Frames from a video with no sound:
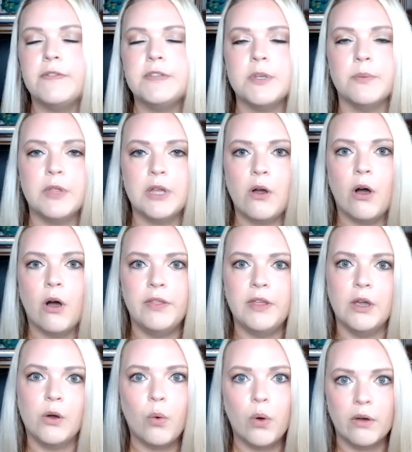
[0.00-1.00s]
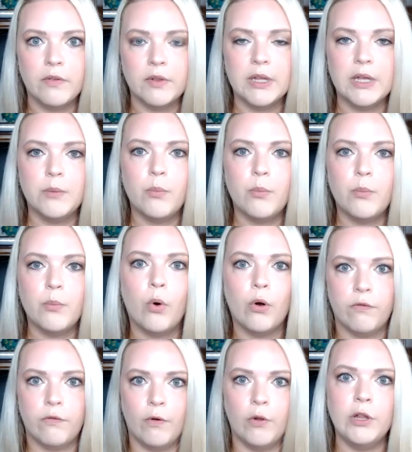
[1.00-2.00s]
something called the equivalent
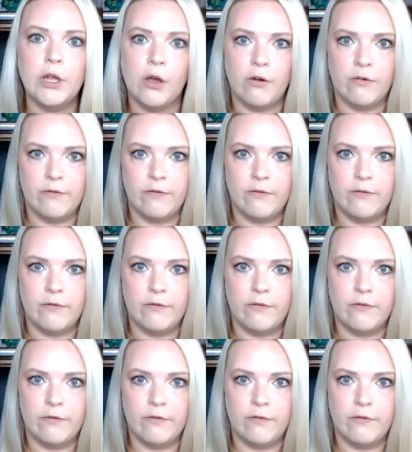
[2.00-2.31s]
portfolio